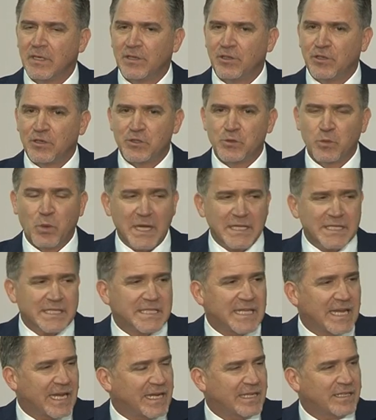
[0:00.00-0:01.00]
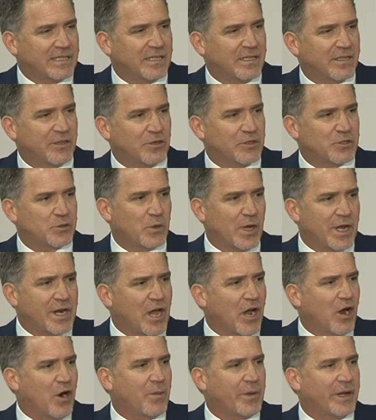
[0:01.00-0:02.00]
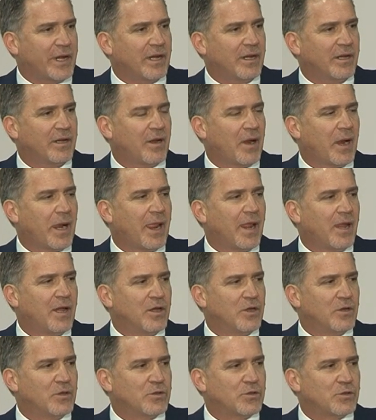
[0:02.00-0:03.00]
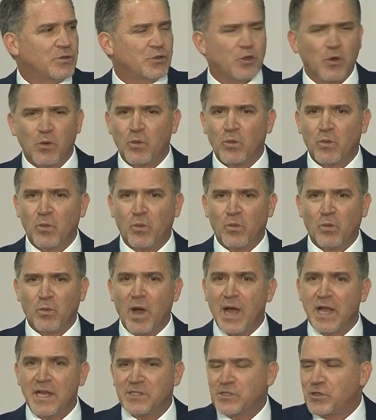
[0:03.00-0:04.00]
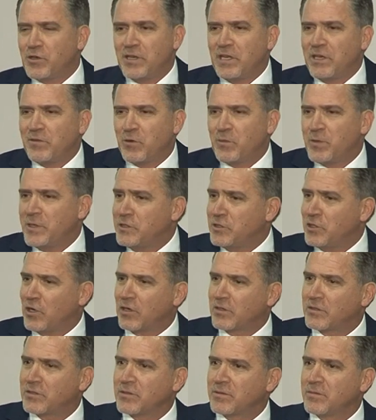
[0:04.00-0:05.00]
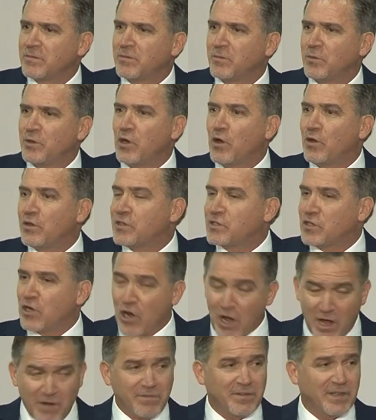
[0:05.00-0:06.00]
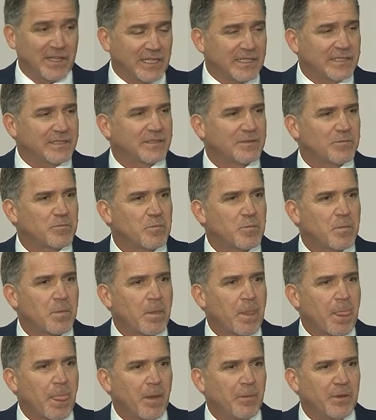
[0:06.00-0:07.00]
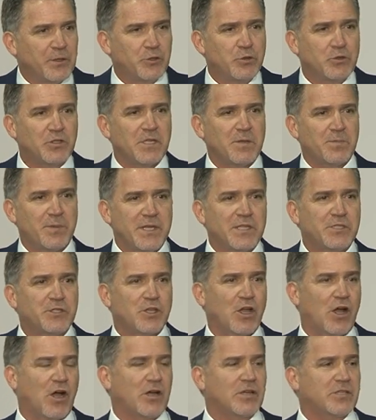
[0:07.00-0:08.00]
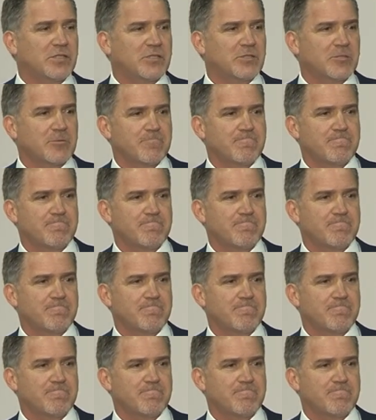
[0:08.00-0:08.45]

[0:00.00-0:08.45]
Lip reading: There's one state, there's one army, so why is there need for peace talks? We know there's a conflict, but usually peace talks,